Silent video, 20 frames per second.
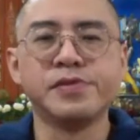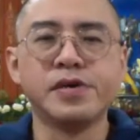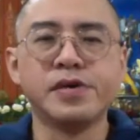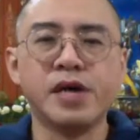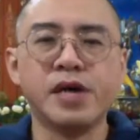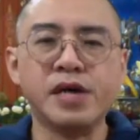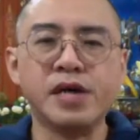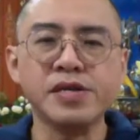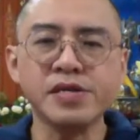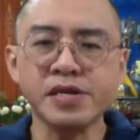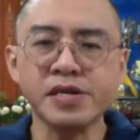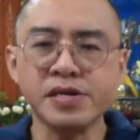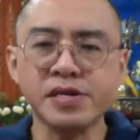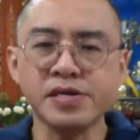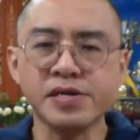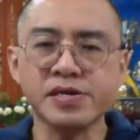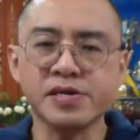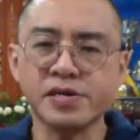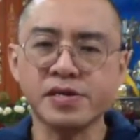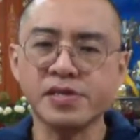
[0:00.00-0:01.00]

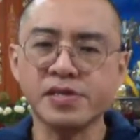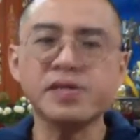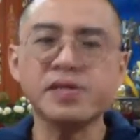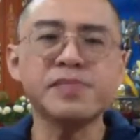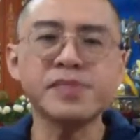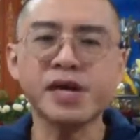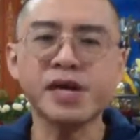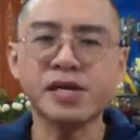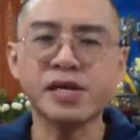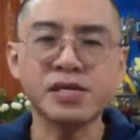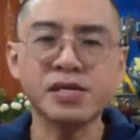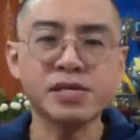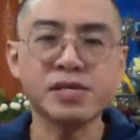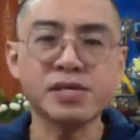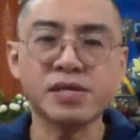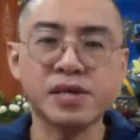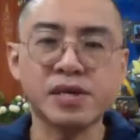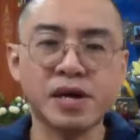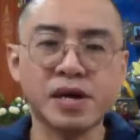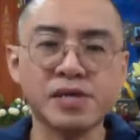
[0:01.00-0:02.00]
Anything, something as
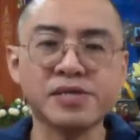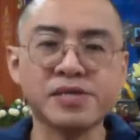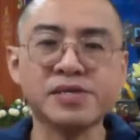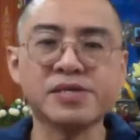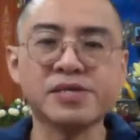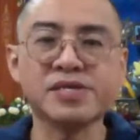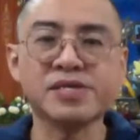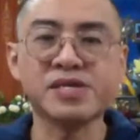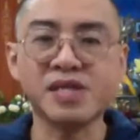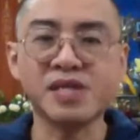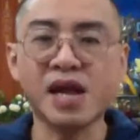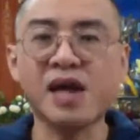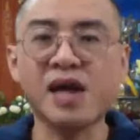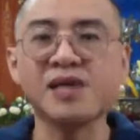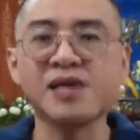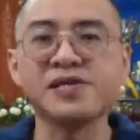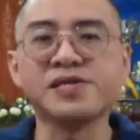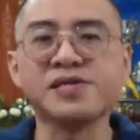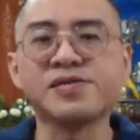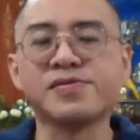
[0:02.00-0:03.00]

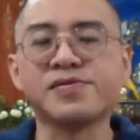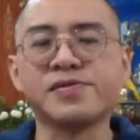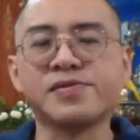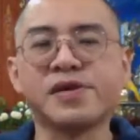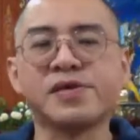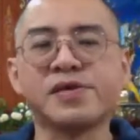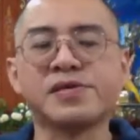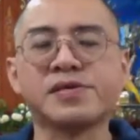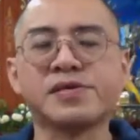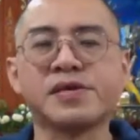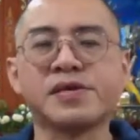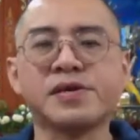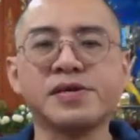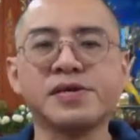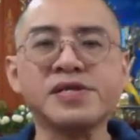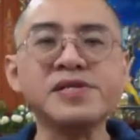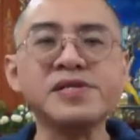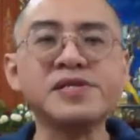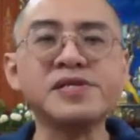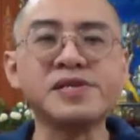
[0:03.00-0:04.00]
slight or as
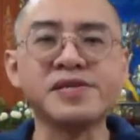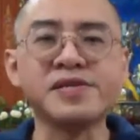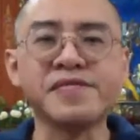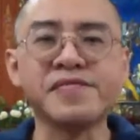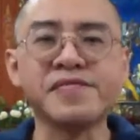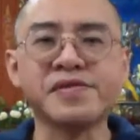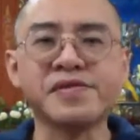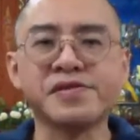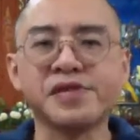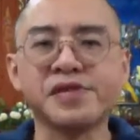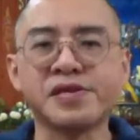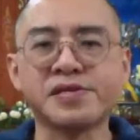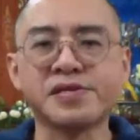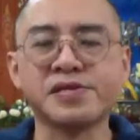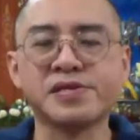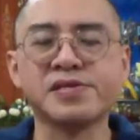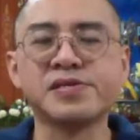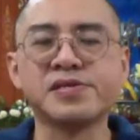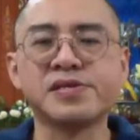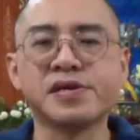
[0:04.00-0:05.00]
insignificant as
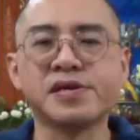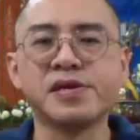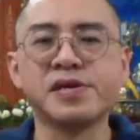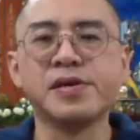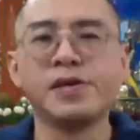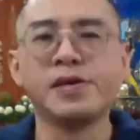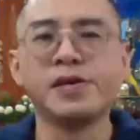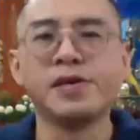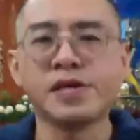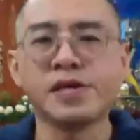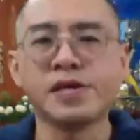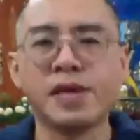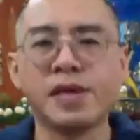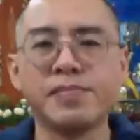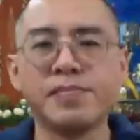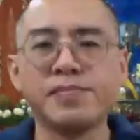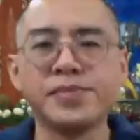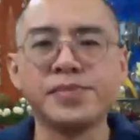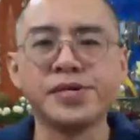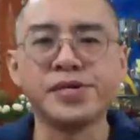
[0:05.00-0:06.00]
this can
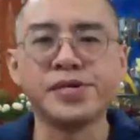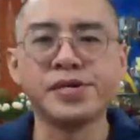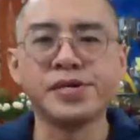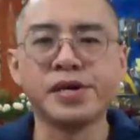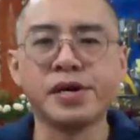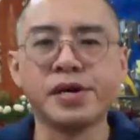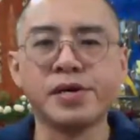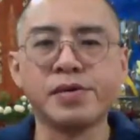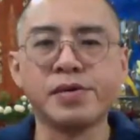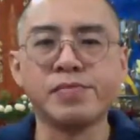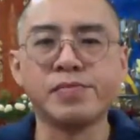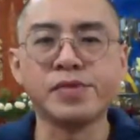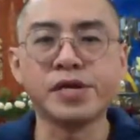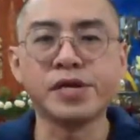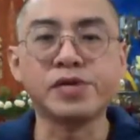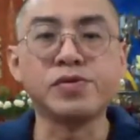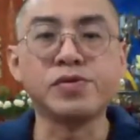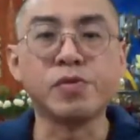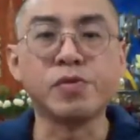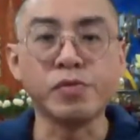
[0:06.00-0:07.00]
be, we can
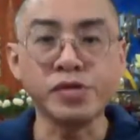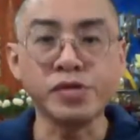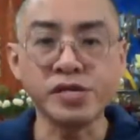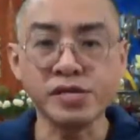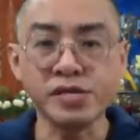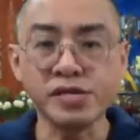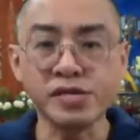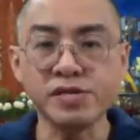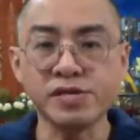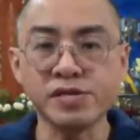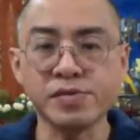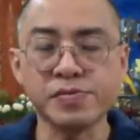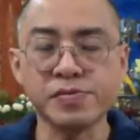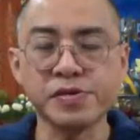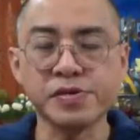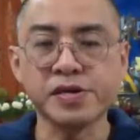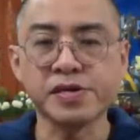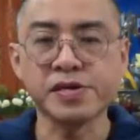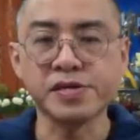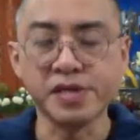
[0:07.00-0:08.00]
notice it, we
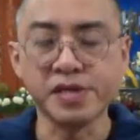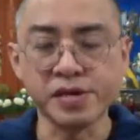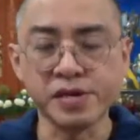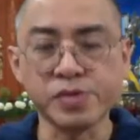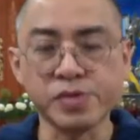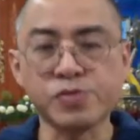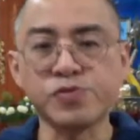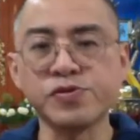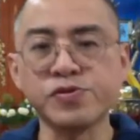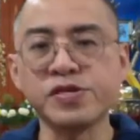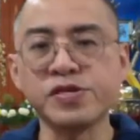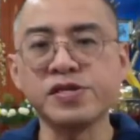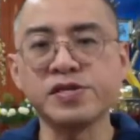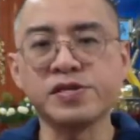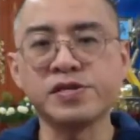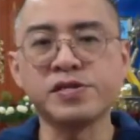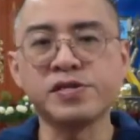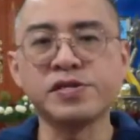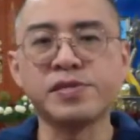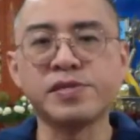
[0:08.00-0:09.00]
can include it
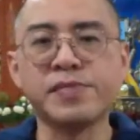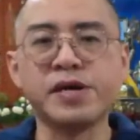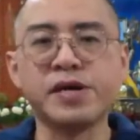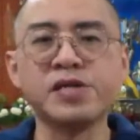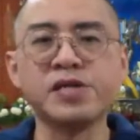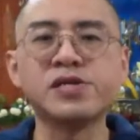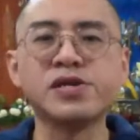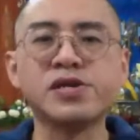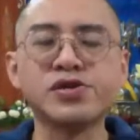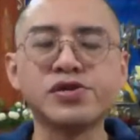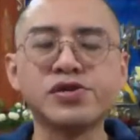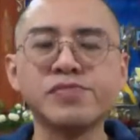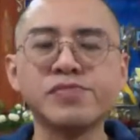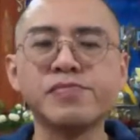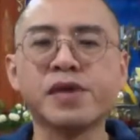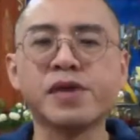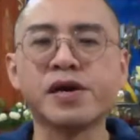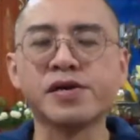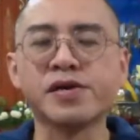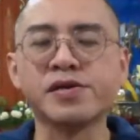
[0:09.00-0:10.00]
in the meditation
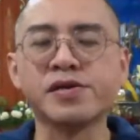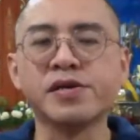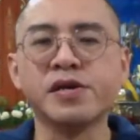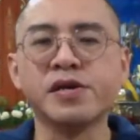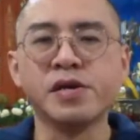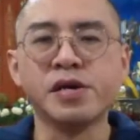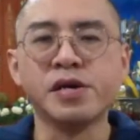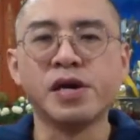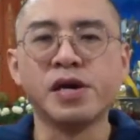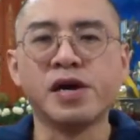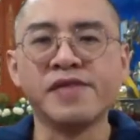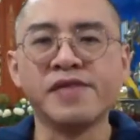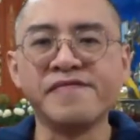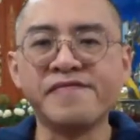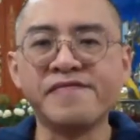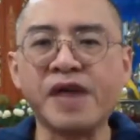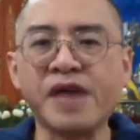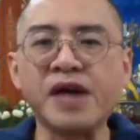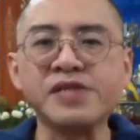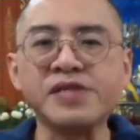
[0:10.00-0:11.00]
by
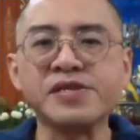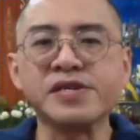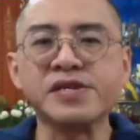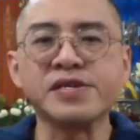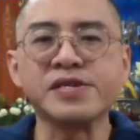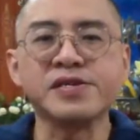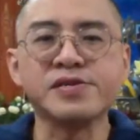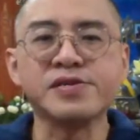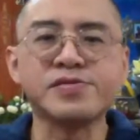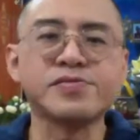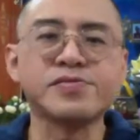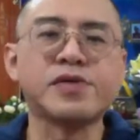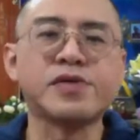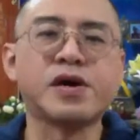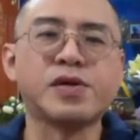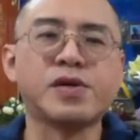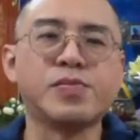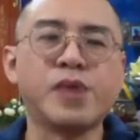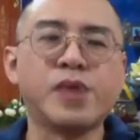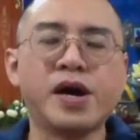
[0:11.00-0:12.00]
inviting it into
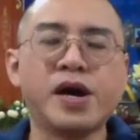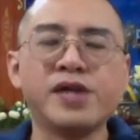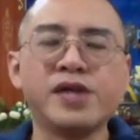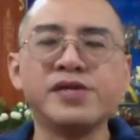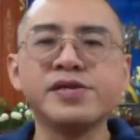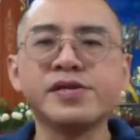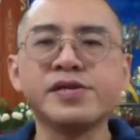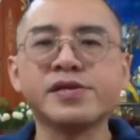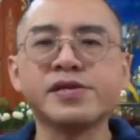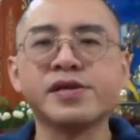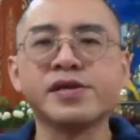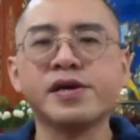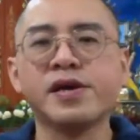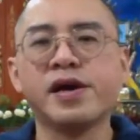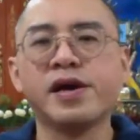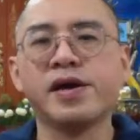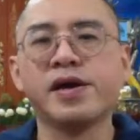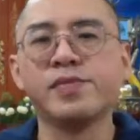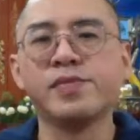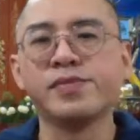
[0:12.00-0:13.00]
our awareness,
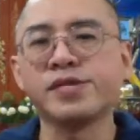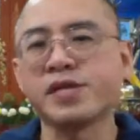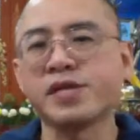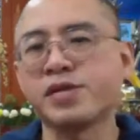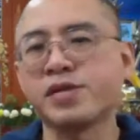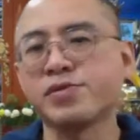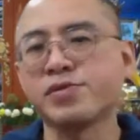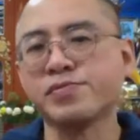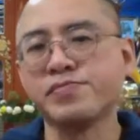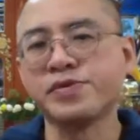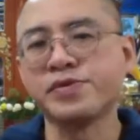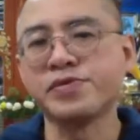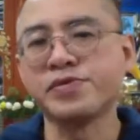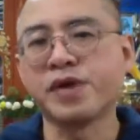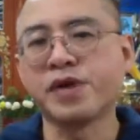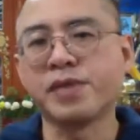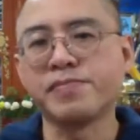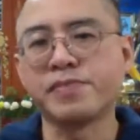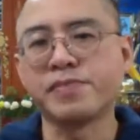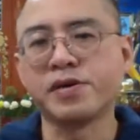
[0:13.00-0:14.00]
and we start to build
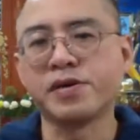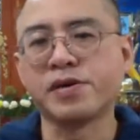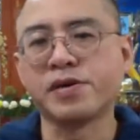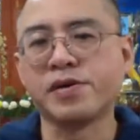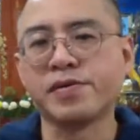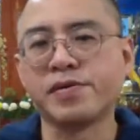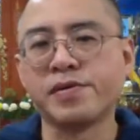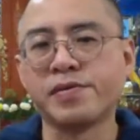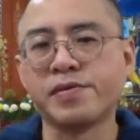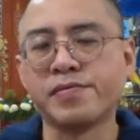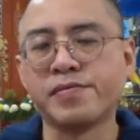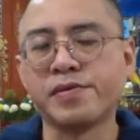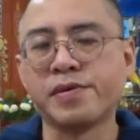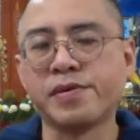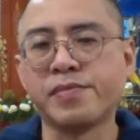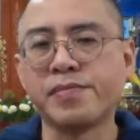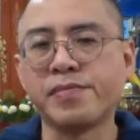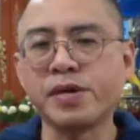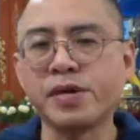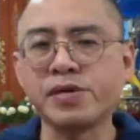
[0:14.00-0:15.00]
up a
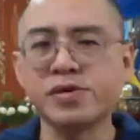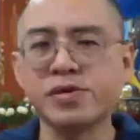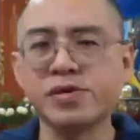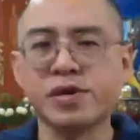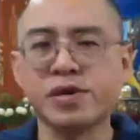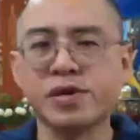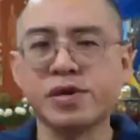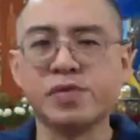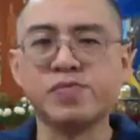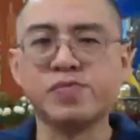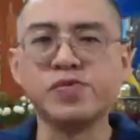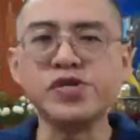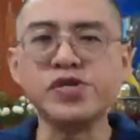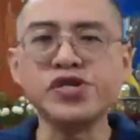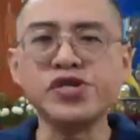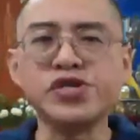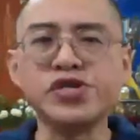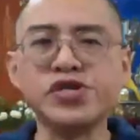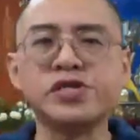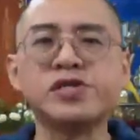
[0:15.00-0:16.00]
much
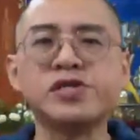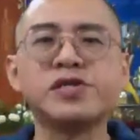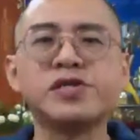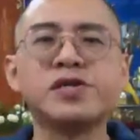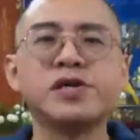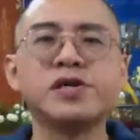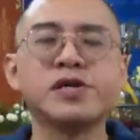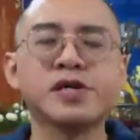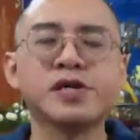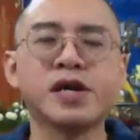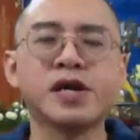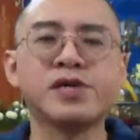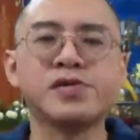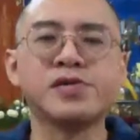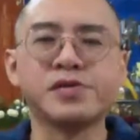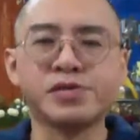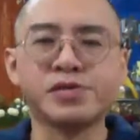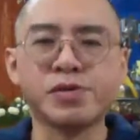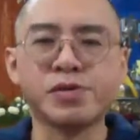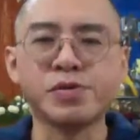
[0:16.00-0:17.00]
richer kind of
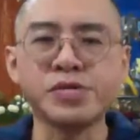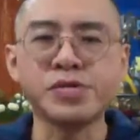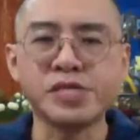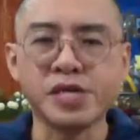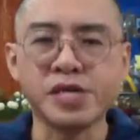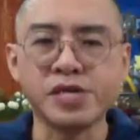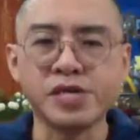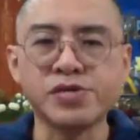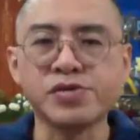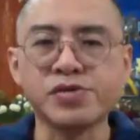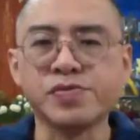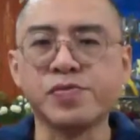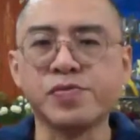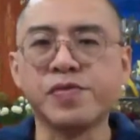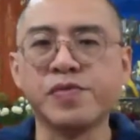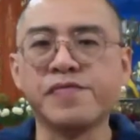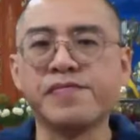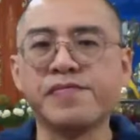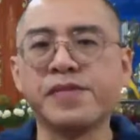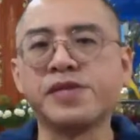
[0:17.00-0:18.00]
association
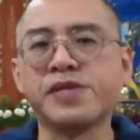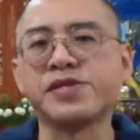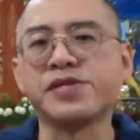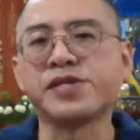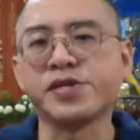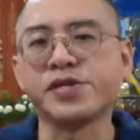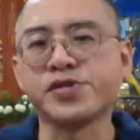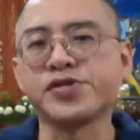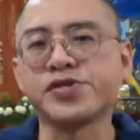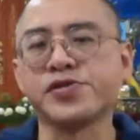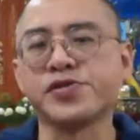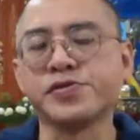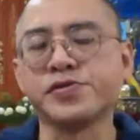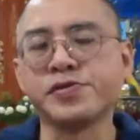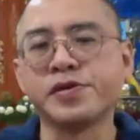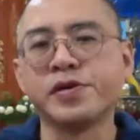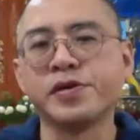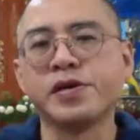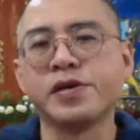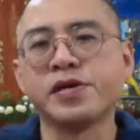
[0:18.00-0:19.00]
with meditation,
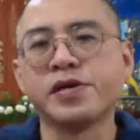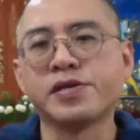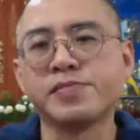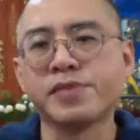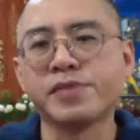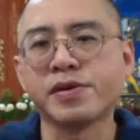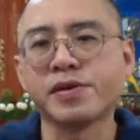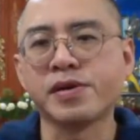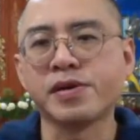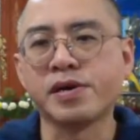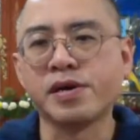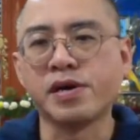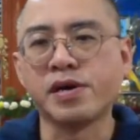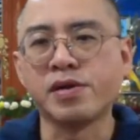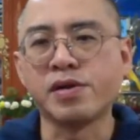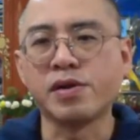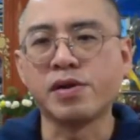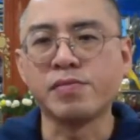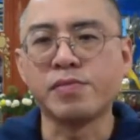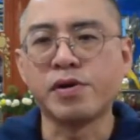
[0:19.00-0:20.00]
something a
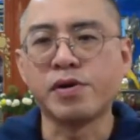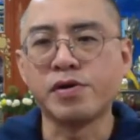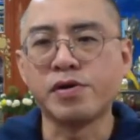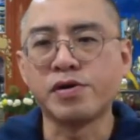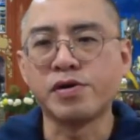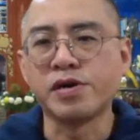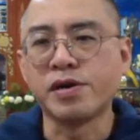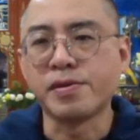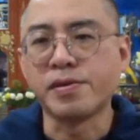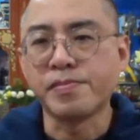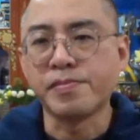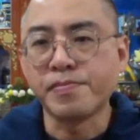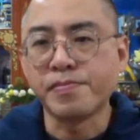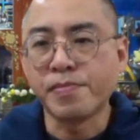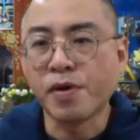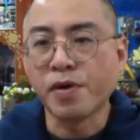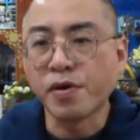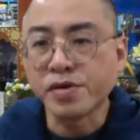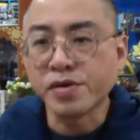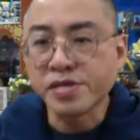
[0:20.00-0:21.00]
lot more
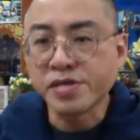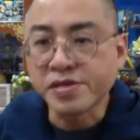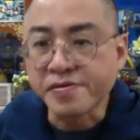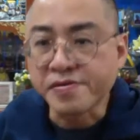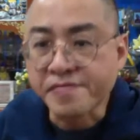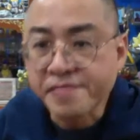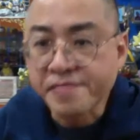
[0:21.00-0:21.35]
positive.